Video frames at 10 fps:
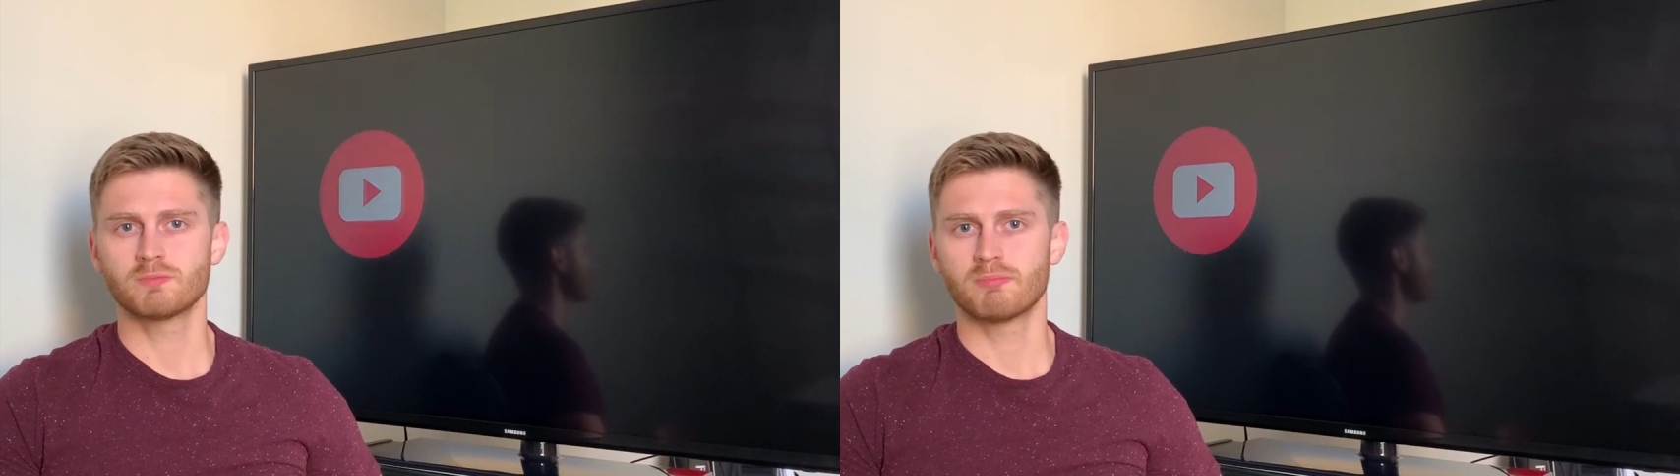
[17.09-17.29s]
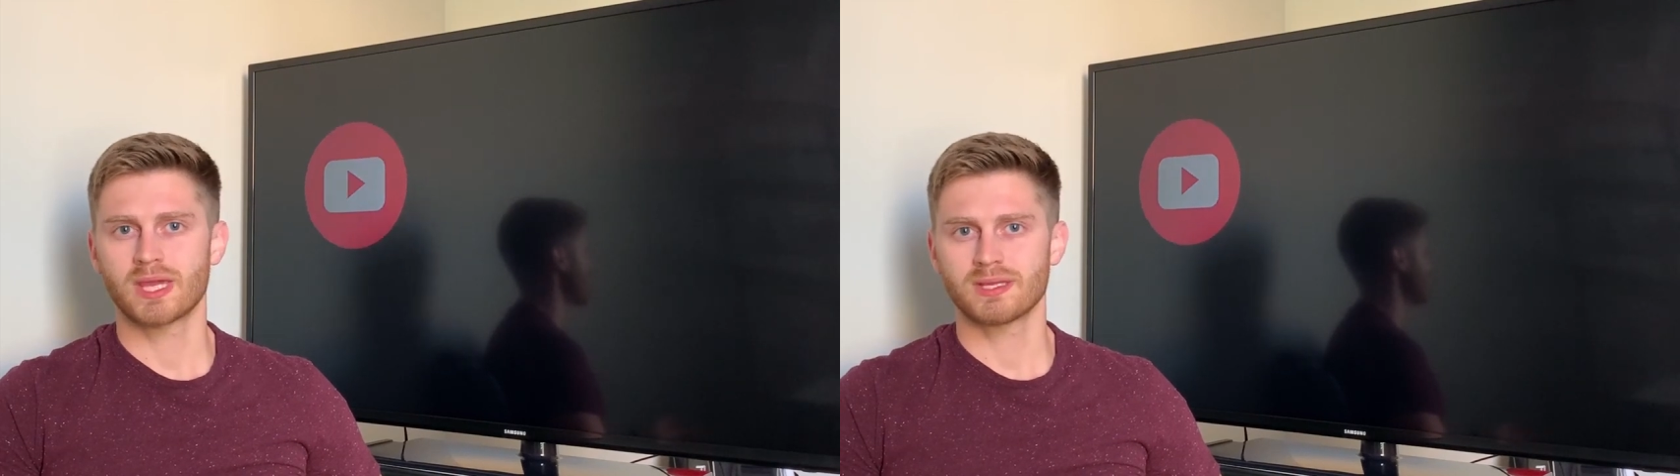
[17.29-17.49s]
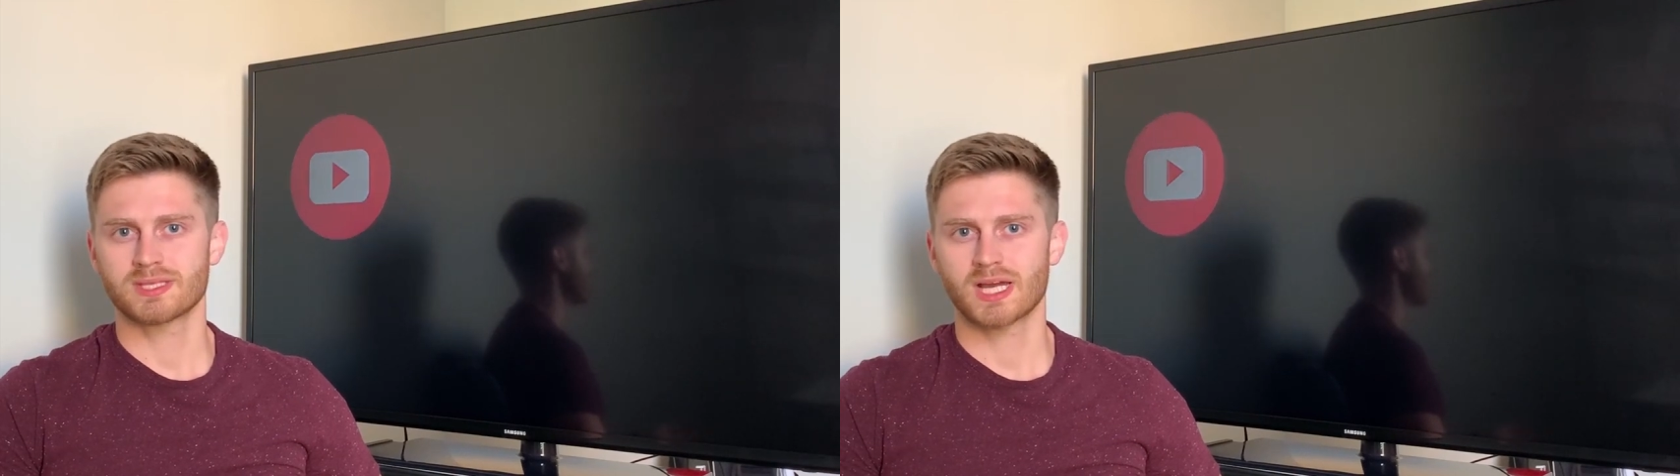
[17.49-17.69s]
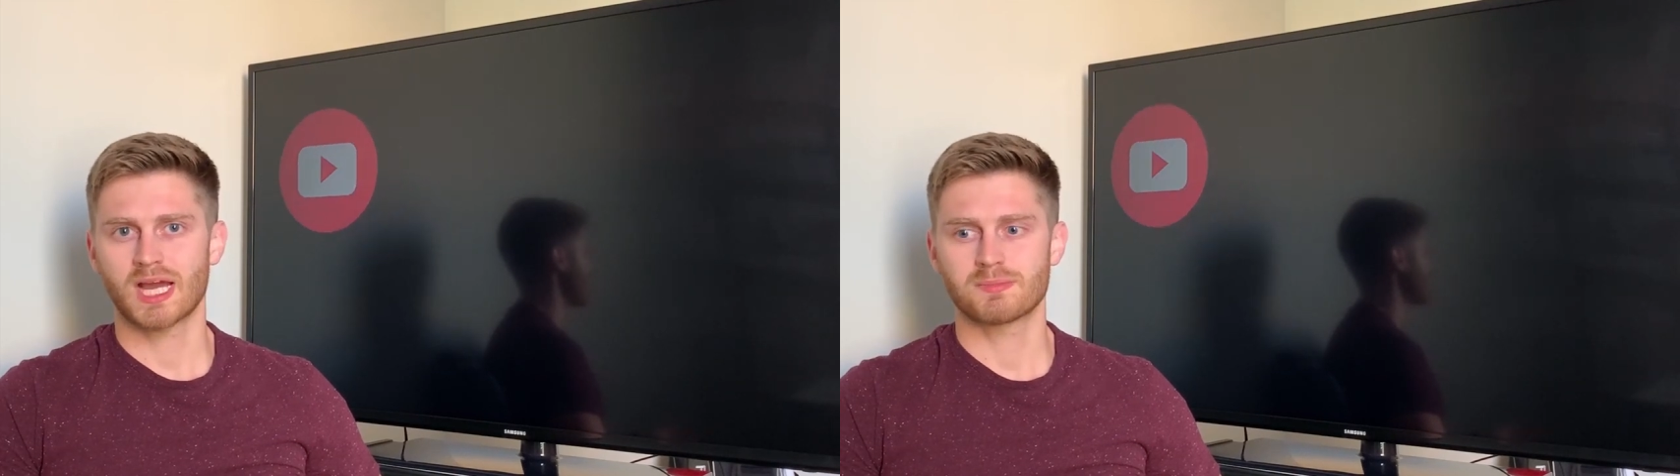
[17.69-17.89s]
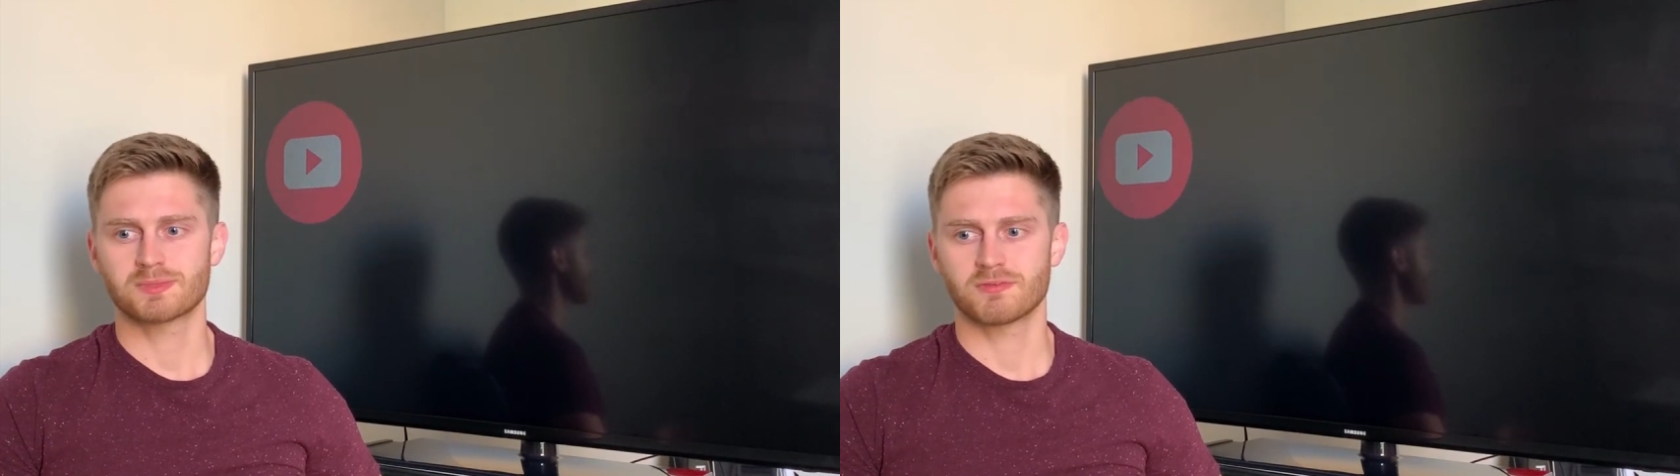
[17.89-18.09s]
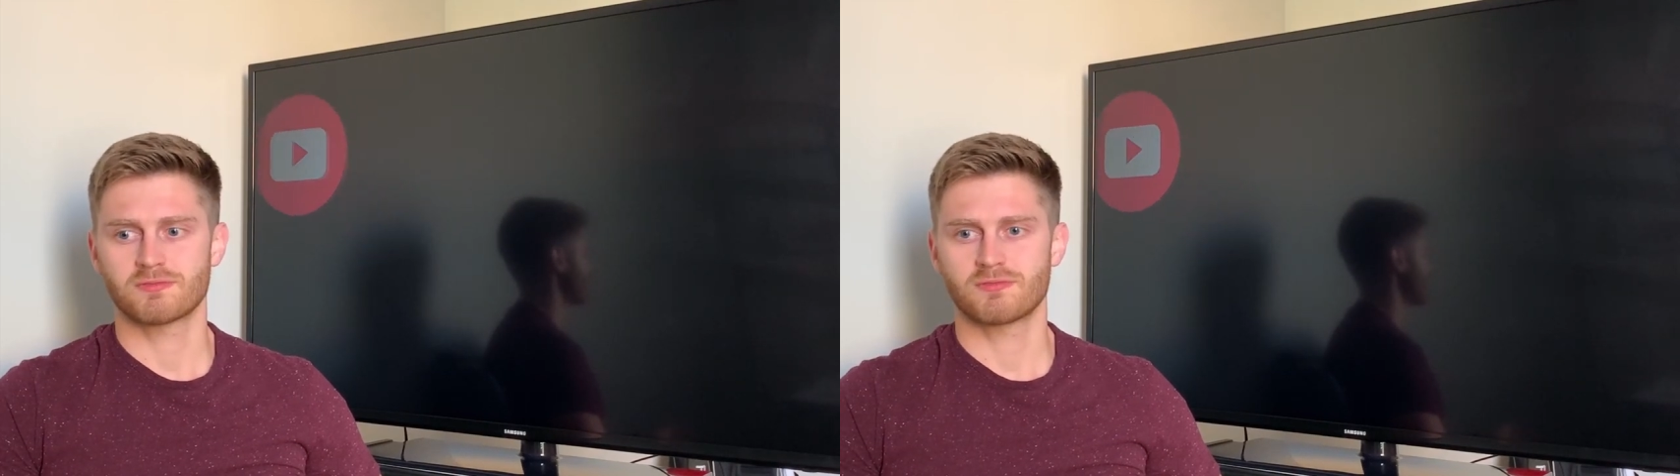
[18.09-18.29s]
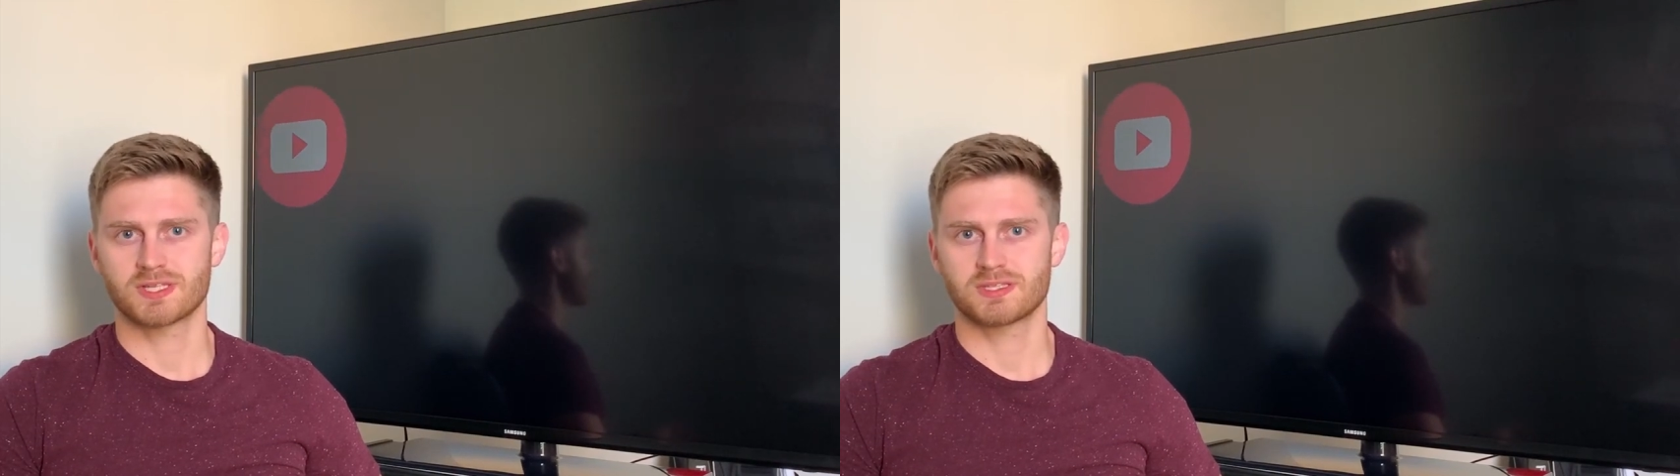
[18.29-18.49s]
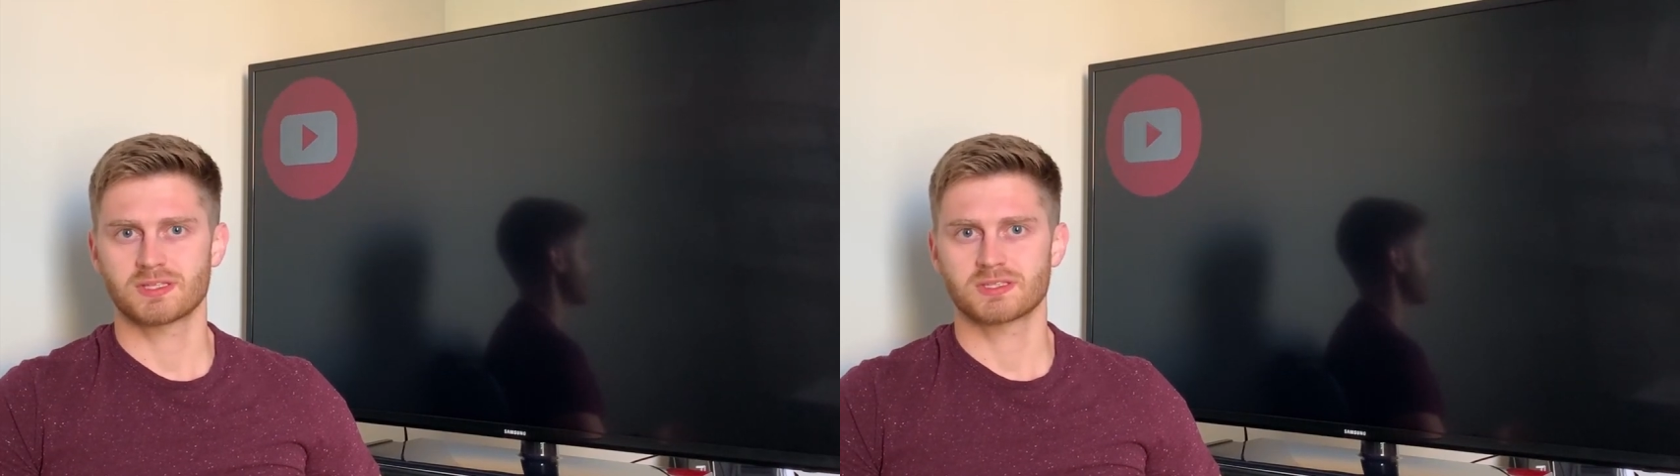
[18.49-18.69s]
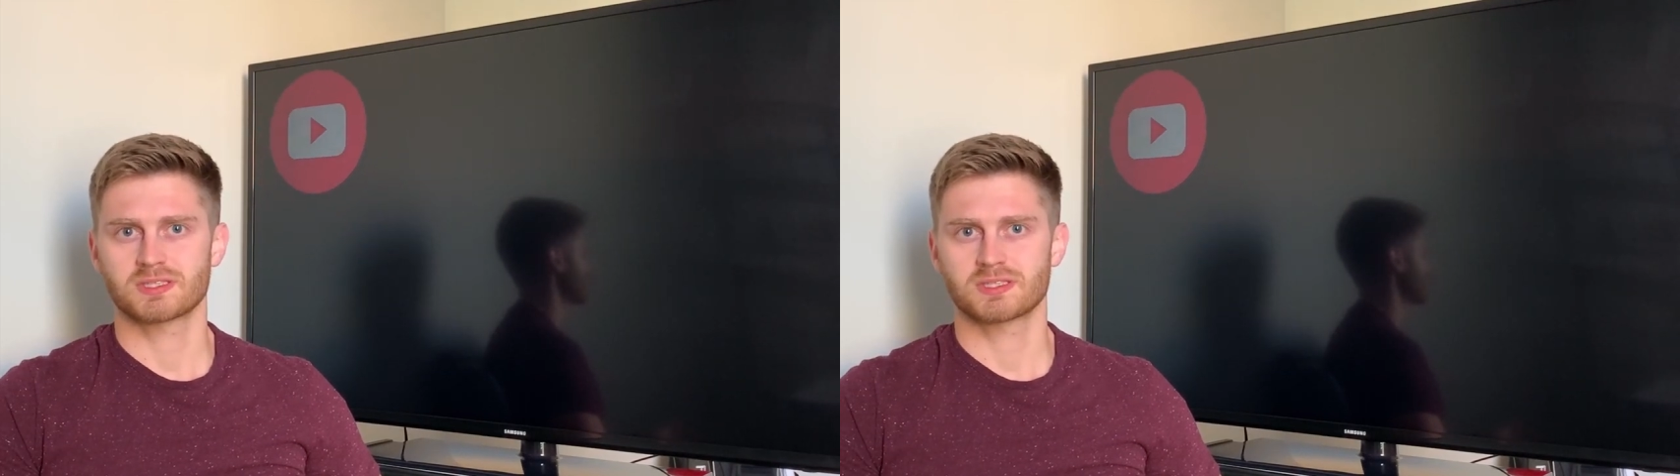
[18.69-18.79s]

main types of vesting